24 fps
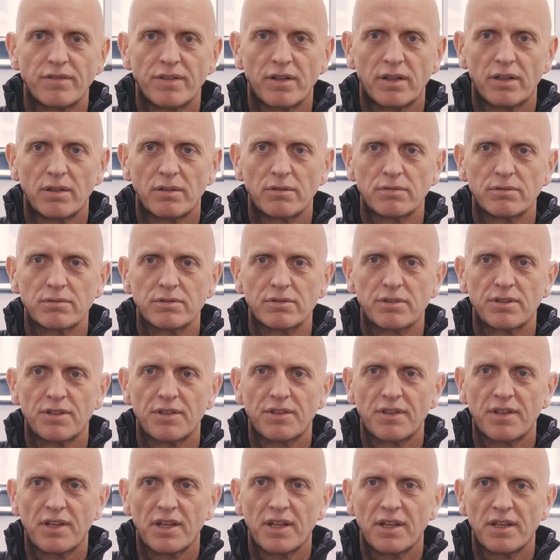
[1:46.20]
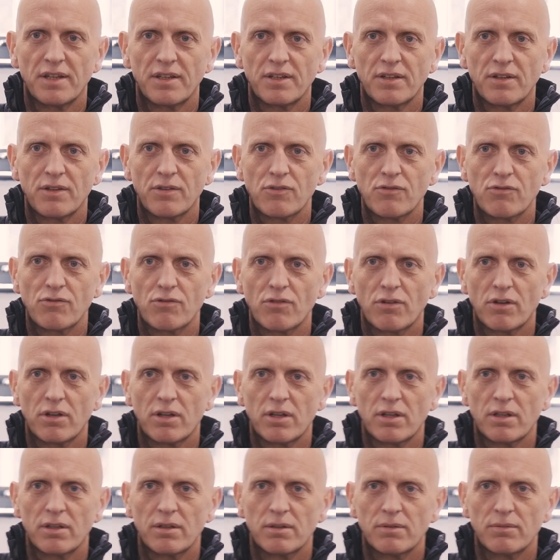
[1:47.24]
has done is put some structure
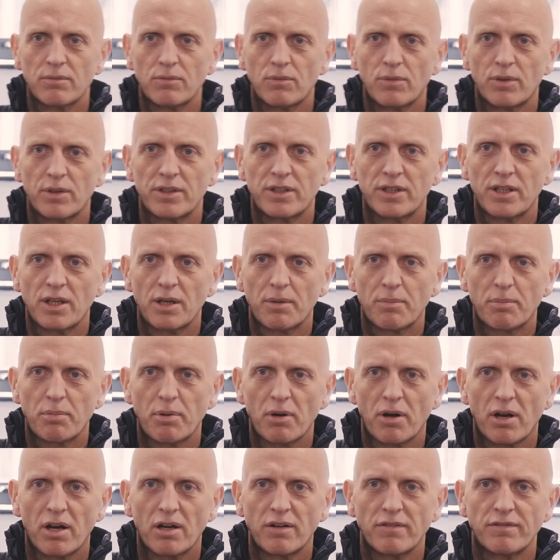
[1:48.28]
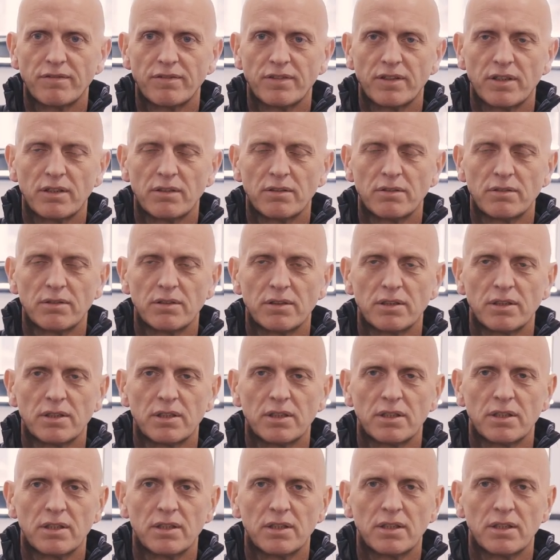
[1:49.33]
around that, said, well, where do you want to go?